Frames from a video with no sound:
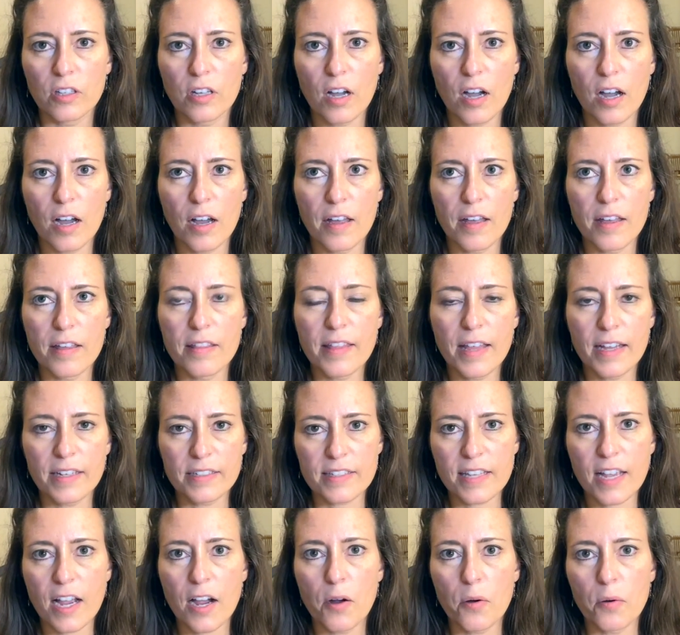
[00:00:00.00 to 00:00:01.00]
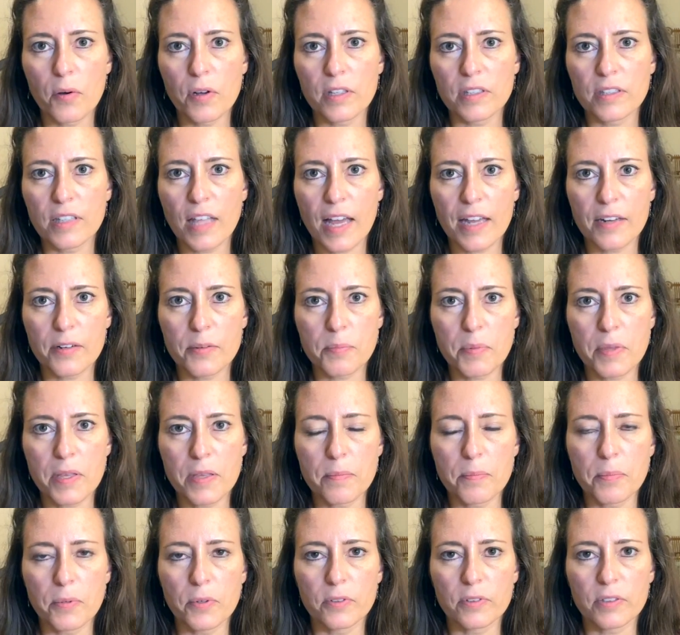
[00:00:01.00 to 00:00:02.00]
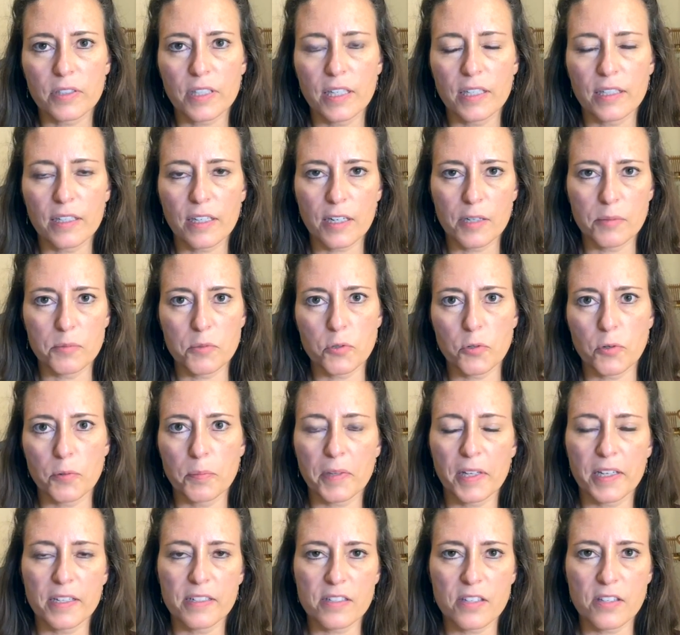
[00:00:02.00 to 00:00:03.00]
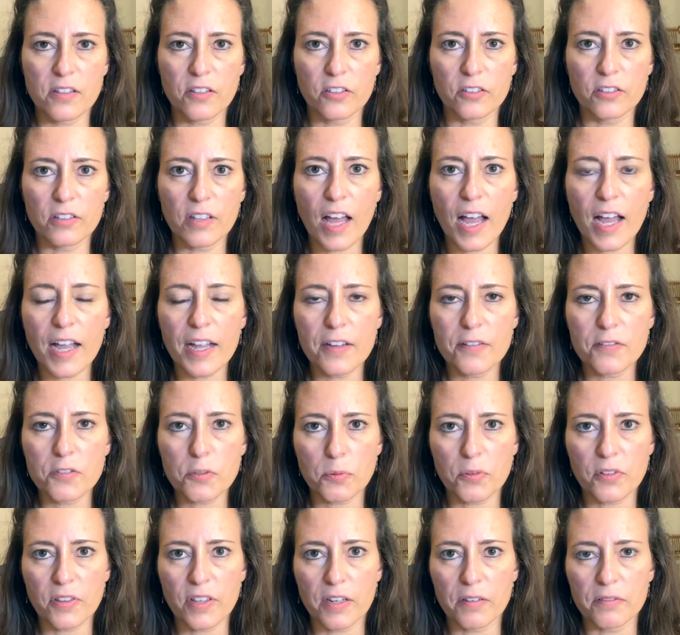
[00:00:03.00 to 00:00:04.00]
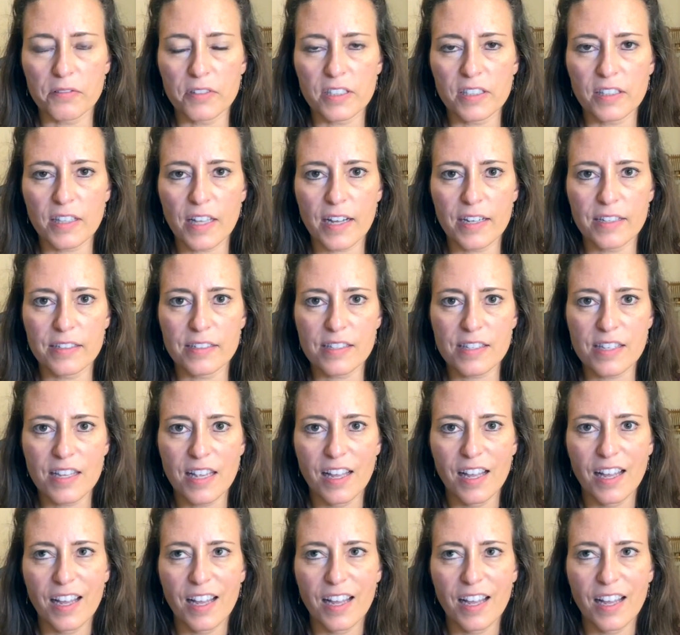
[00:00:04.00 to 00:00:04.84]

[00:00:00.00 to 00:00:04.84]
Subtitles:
And that's how a lot of people can come to a place in their lives where they realize,